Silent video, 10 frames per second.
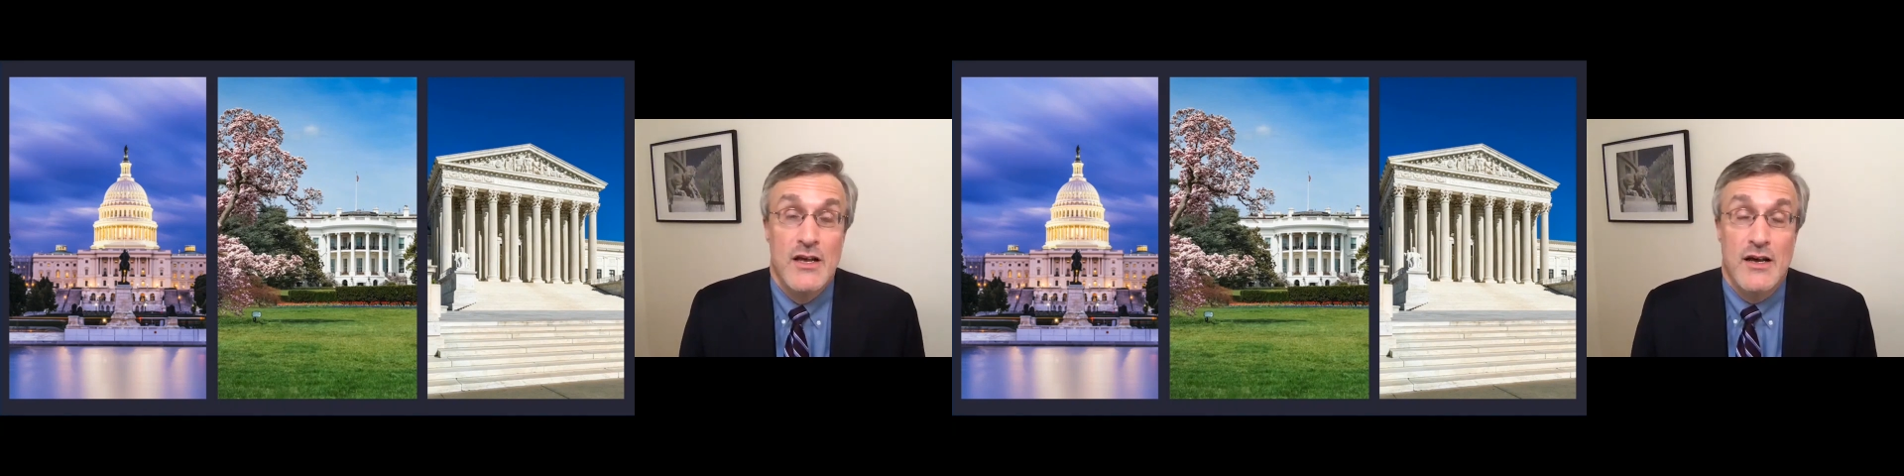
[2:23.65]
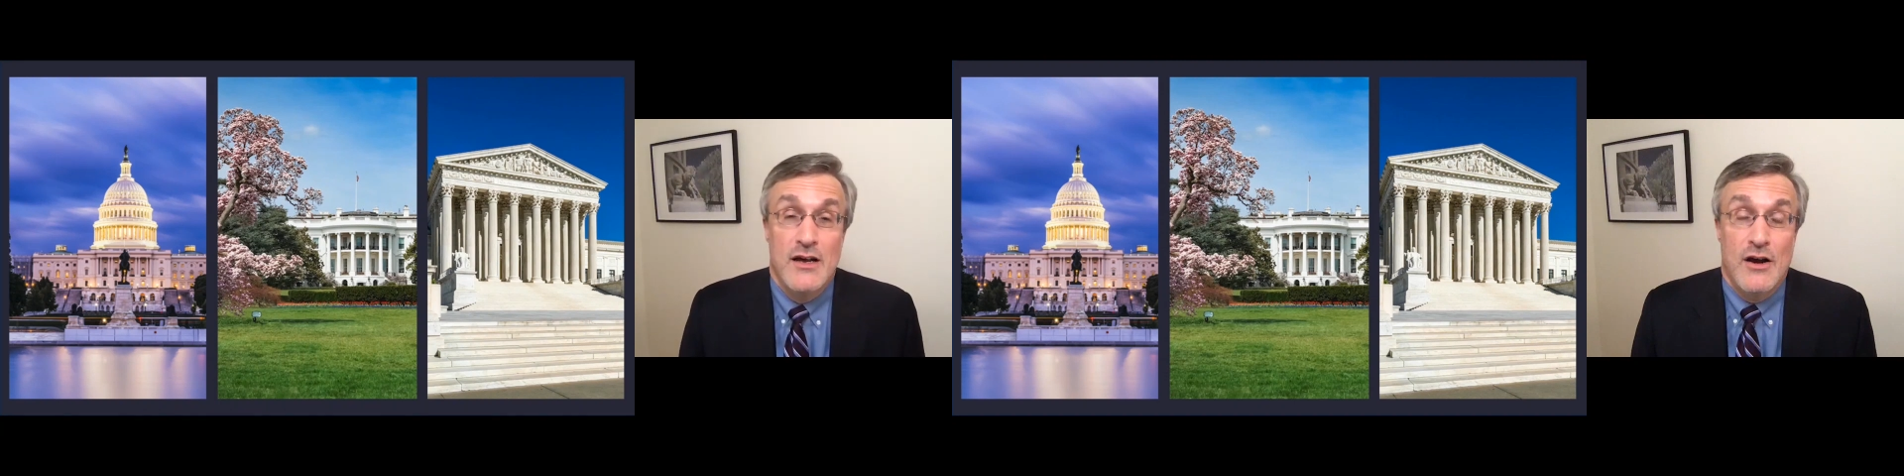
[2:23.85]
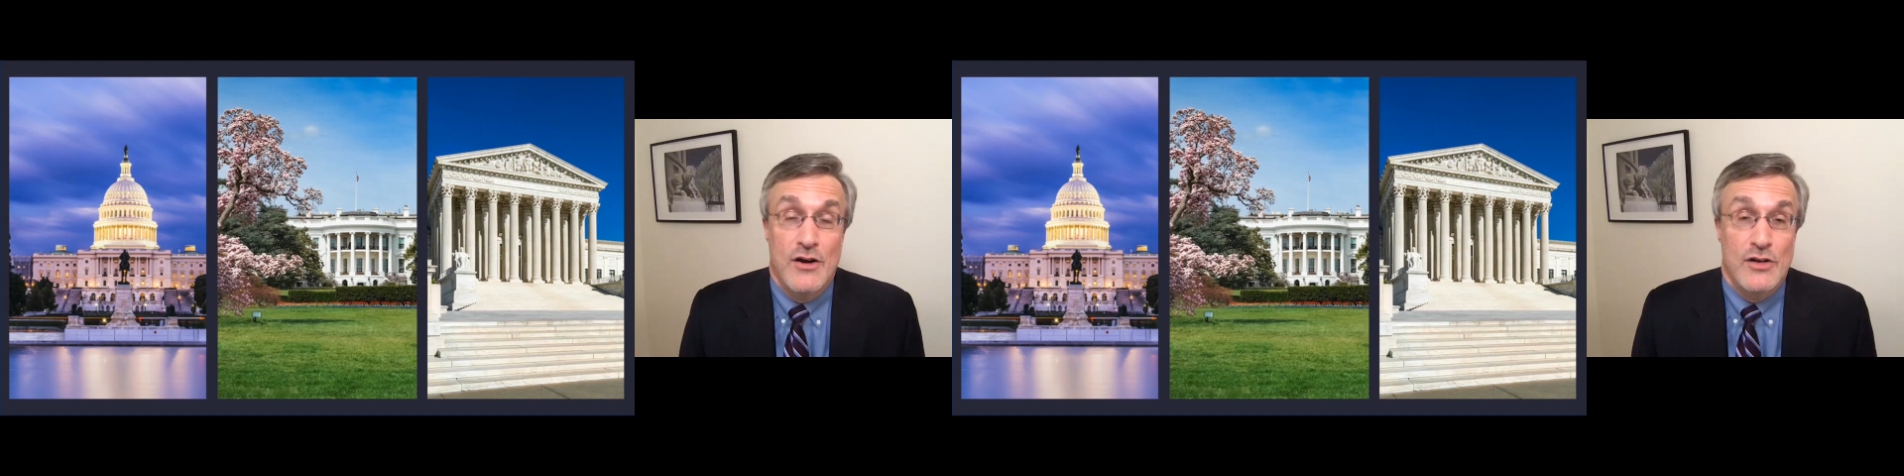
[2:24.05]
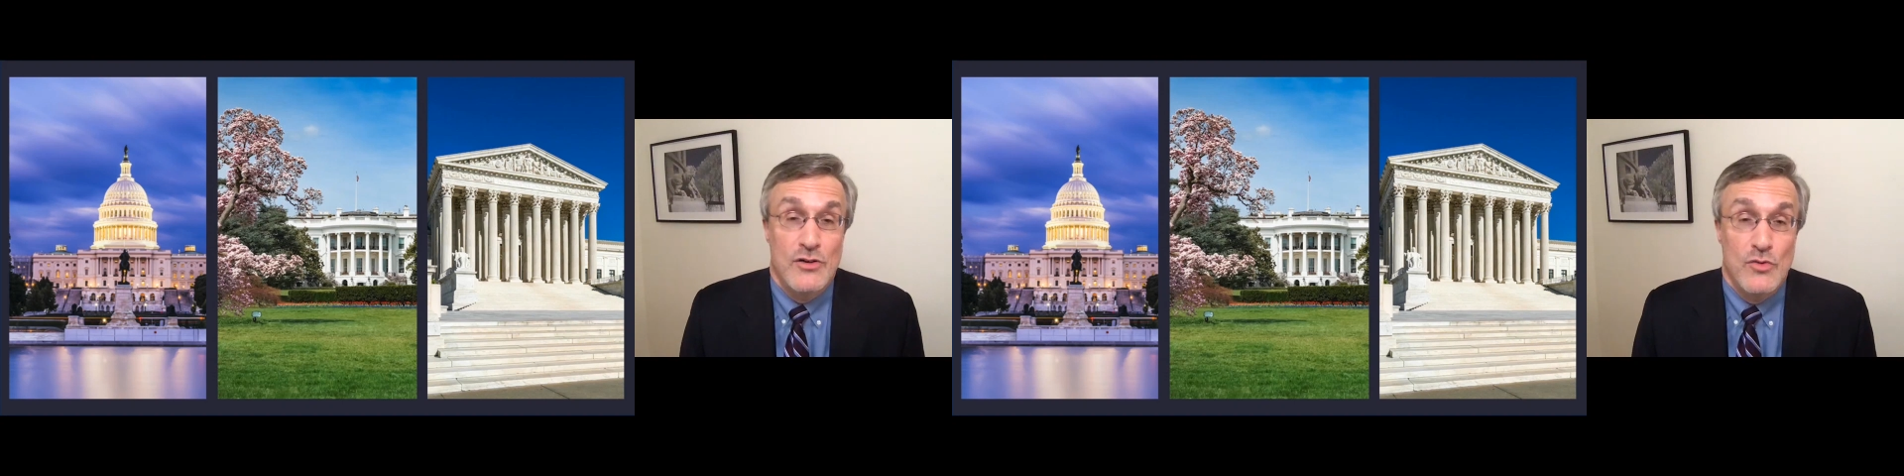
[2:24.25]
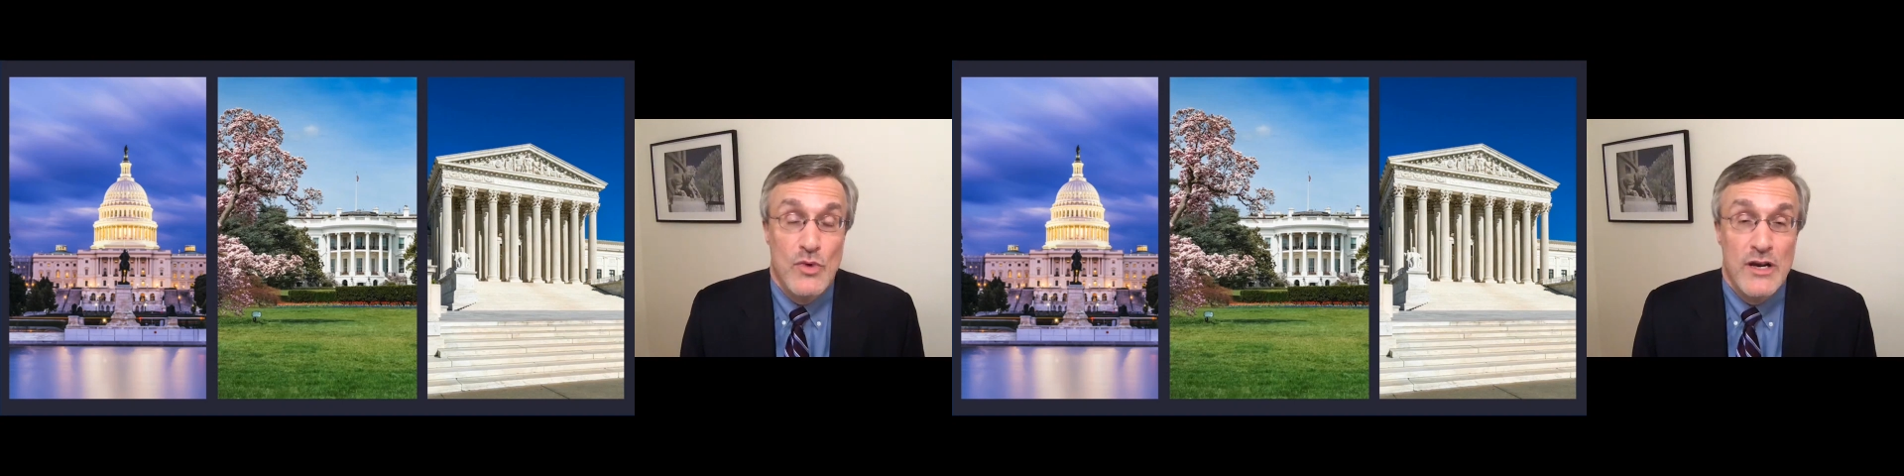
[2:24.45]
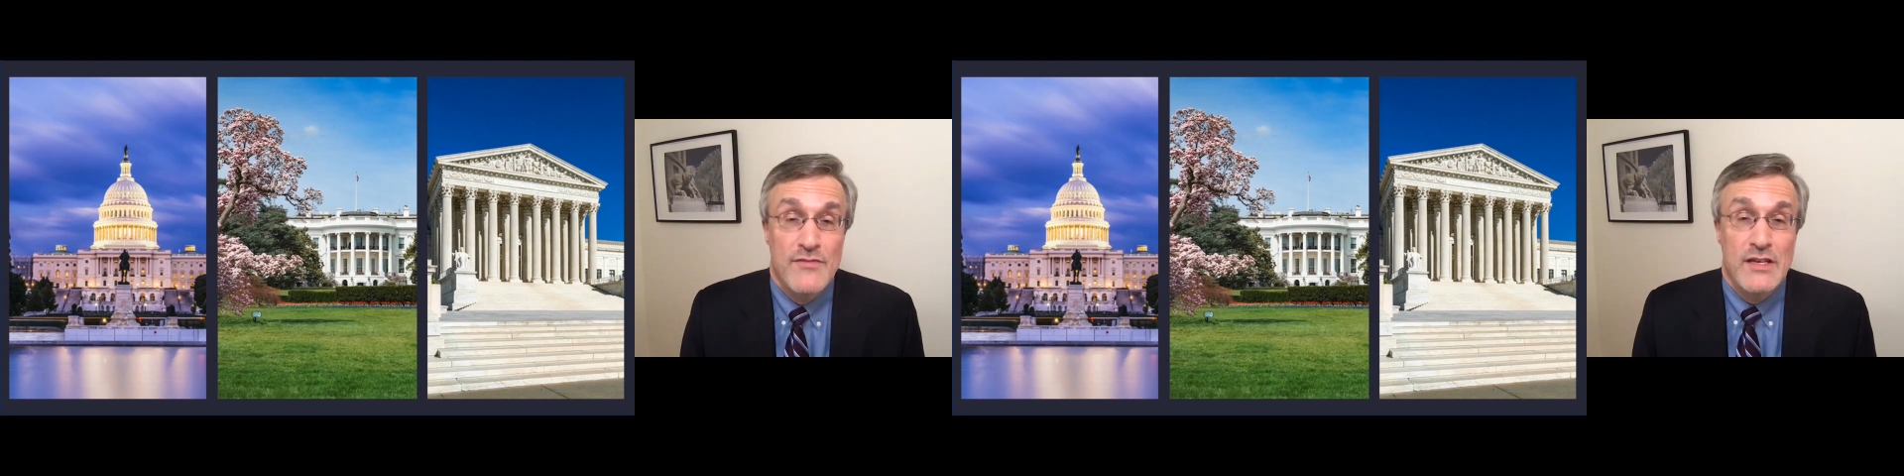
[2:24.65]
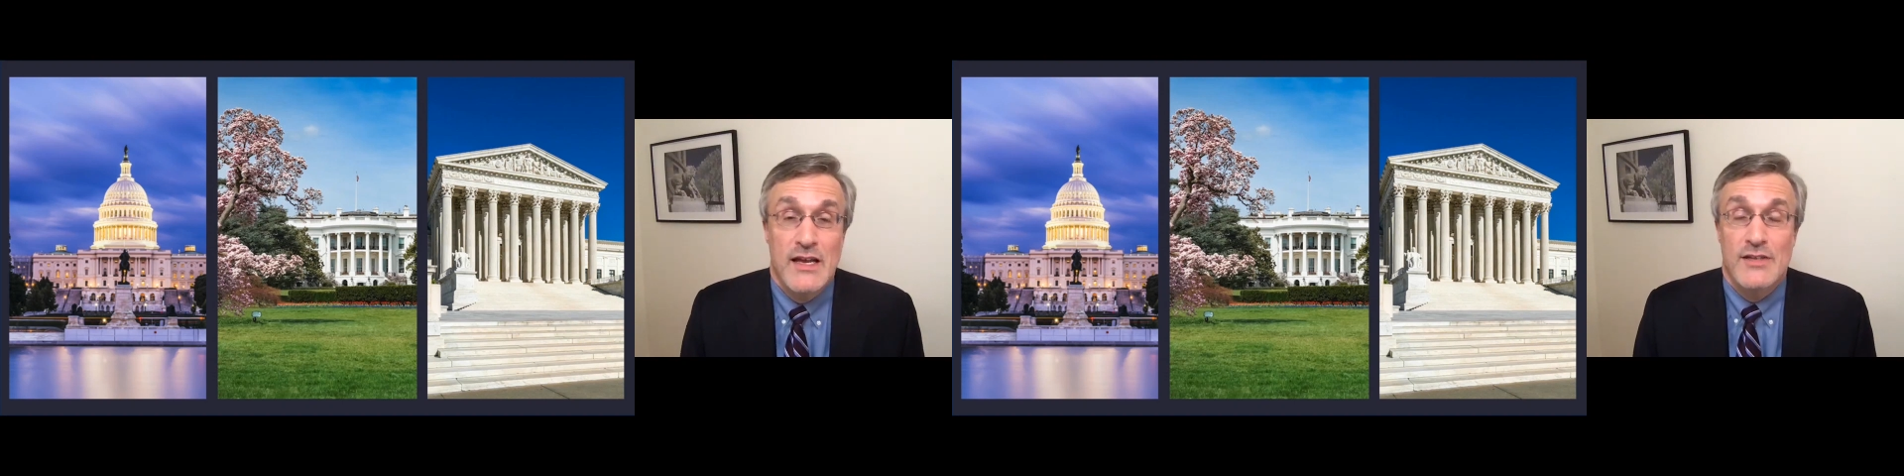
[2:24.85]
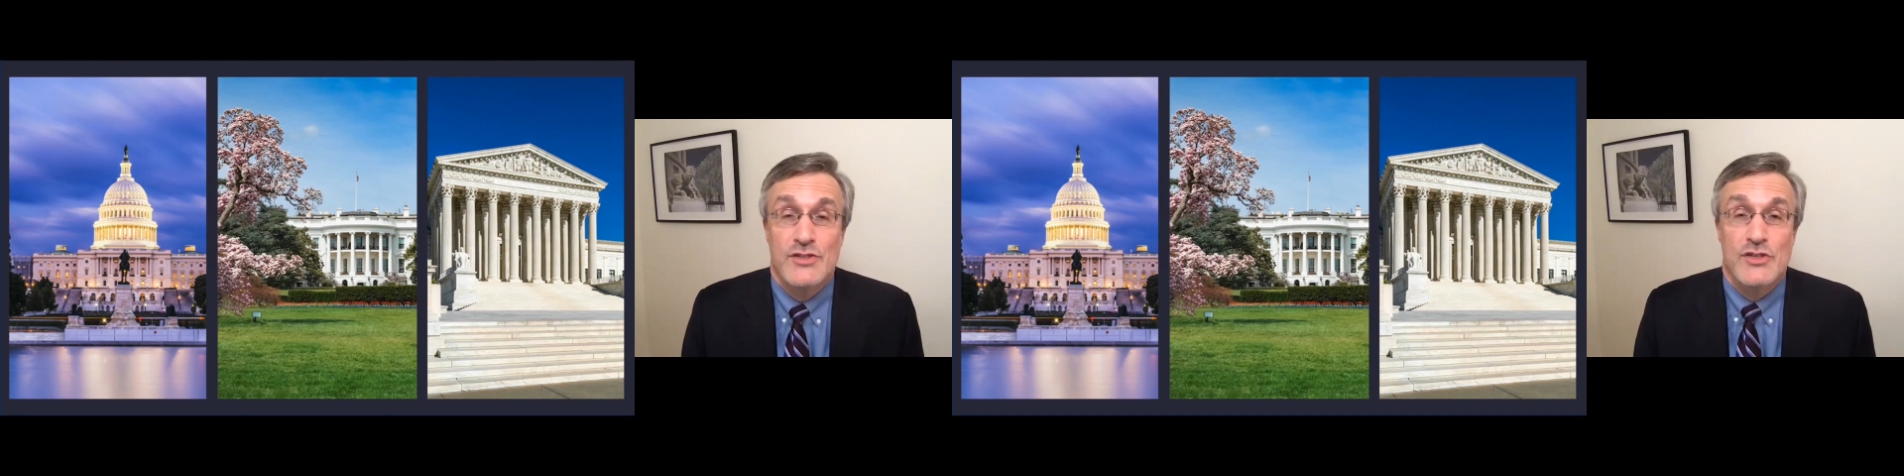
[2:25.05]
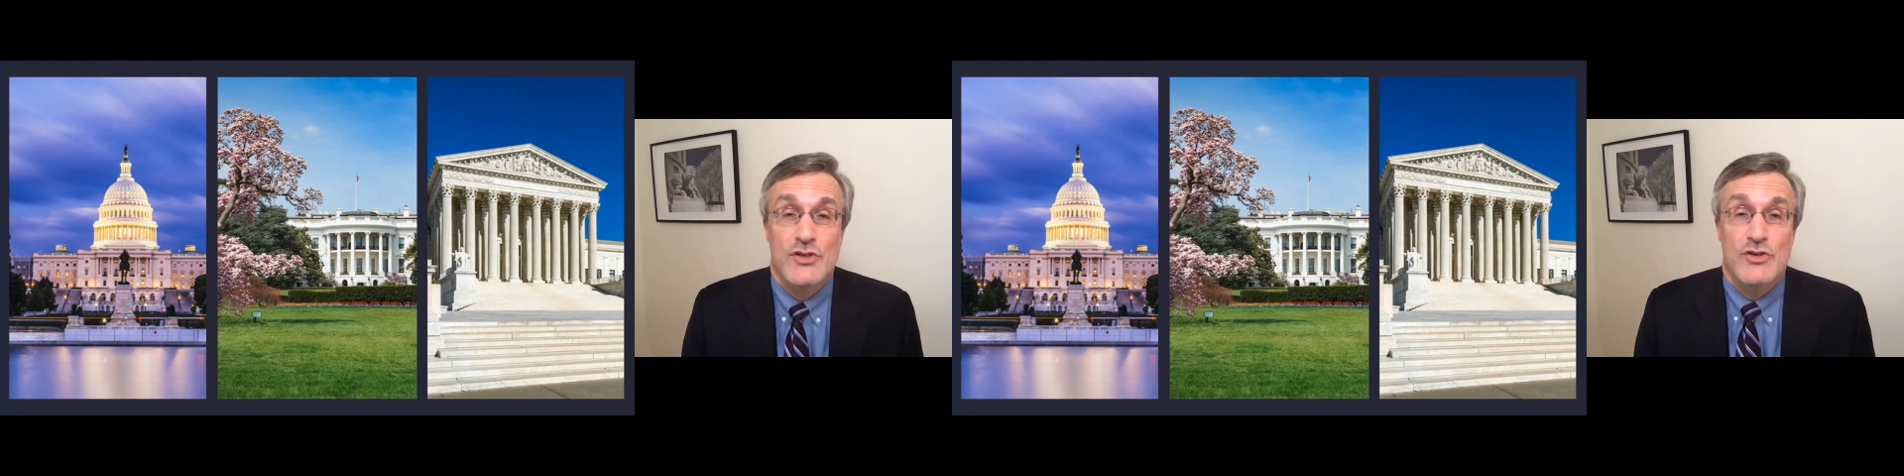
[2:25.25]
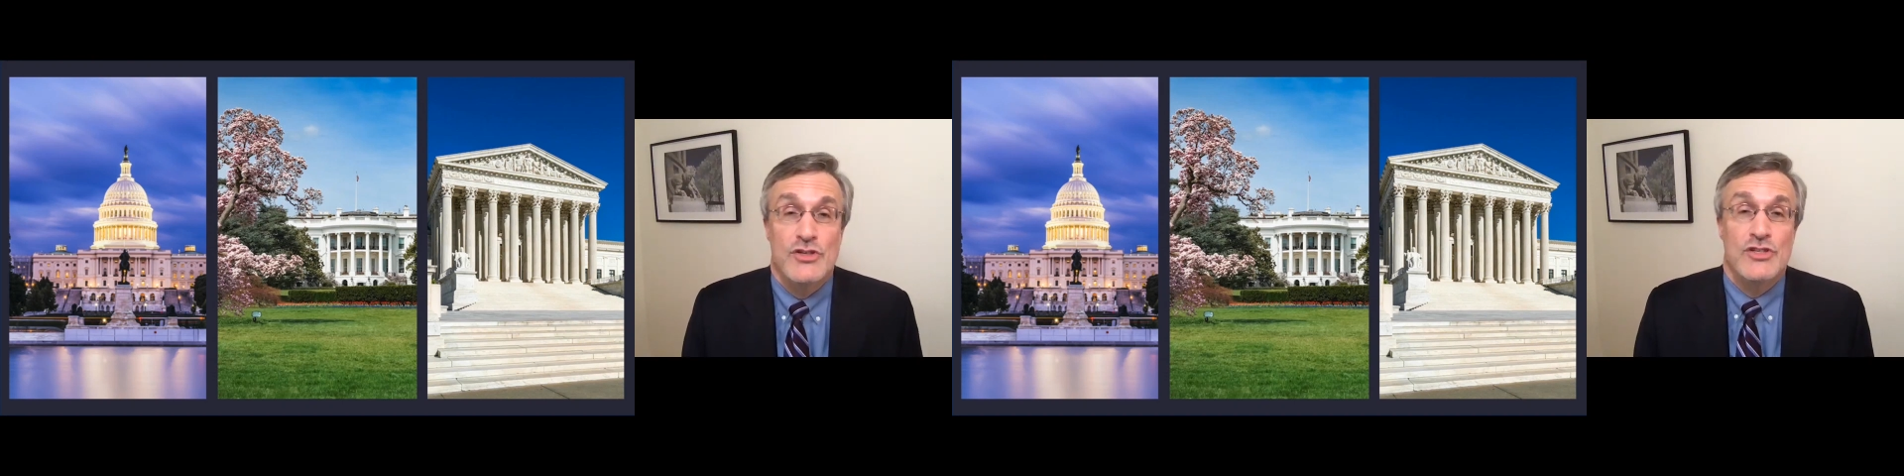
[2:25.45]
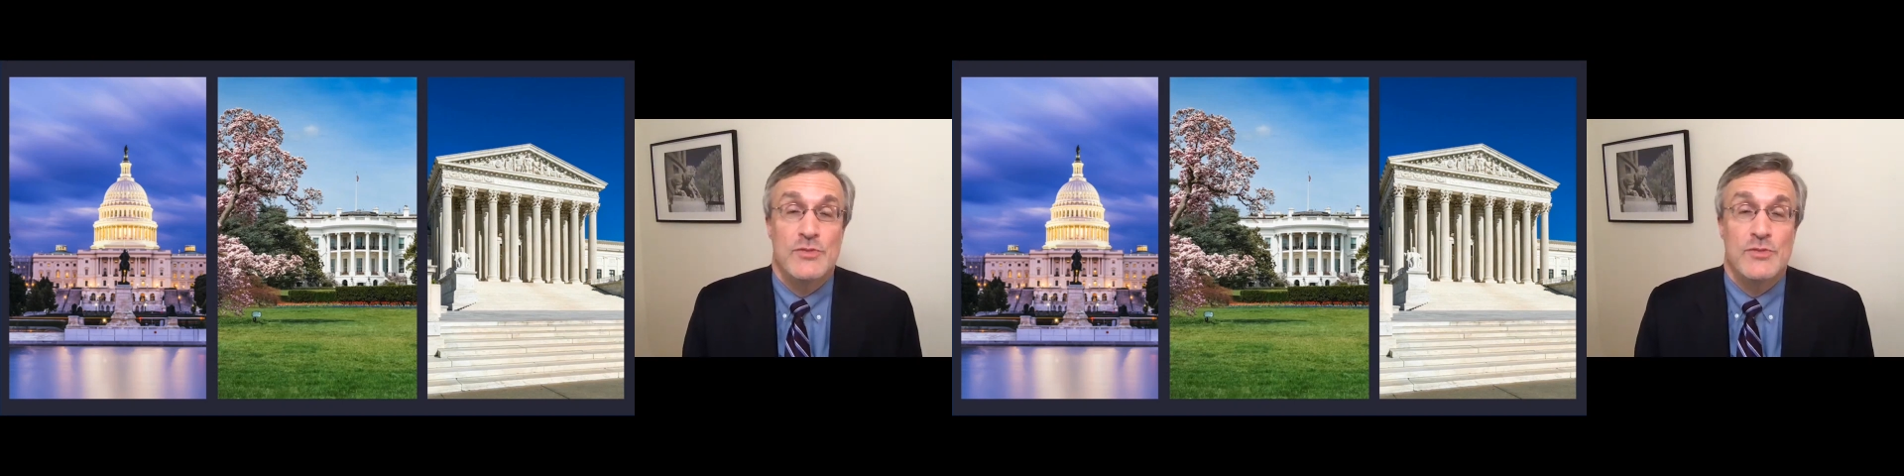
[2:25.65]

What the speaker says: Article 1 of the Constitution